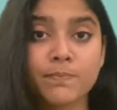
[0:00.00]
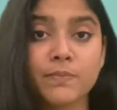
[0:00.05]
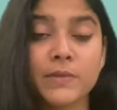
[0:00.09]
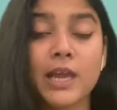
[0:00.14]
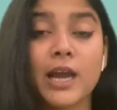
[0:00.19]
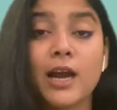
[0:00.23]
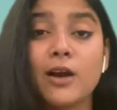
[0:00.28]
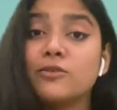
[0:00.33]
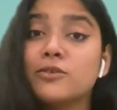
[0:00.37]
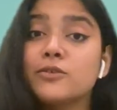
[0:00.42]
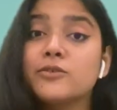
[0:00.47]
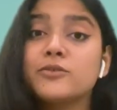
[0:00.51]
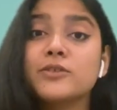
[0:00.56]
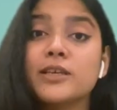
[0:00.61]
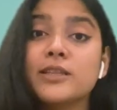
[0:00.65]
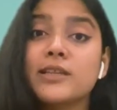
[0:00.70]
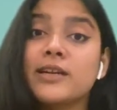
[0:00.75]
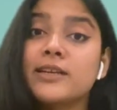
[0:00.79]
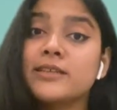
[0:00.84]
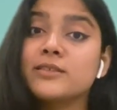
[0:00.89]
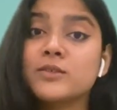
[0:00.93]
How do you say
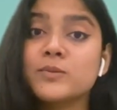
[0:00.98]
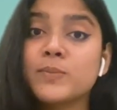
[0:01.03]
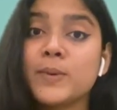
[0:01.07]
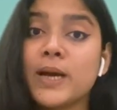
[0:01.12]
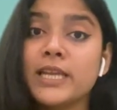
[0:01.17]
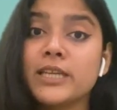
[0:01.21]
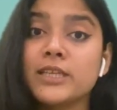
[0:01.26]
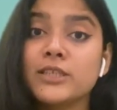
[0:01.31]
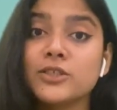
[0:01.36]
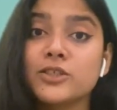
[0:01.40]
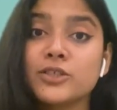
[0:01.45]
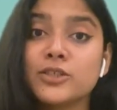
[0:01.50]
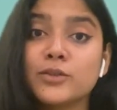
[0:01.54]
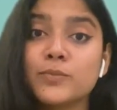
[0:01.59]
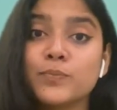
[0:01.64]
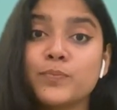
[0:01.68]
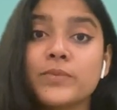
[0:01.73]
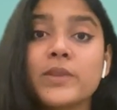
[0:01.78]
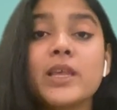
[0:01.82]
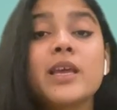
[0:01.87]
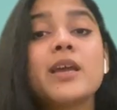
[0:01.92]
that in Spanish?
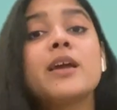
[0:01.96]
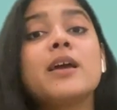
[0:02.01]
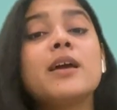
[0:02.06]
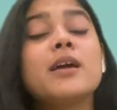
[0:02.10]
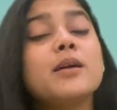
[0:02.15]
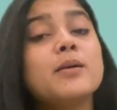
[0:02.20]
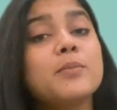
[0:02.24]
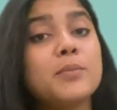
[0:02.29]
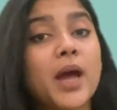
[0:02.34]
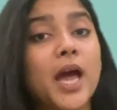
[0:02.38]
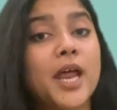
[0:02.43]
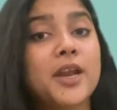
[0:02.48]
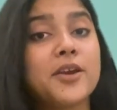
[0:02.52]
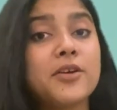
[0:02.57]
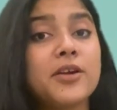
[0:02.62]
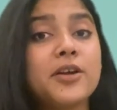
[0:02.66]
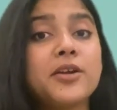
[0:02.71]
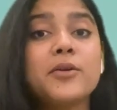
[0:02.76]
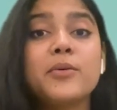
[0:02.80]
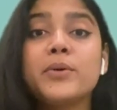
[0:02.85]
Madrid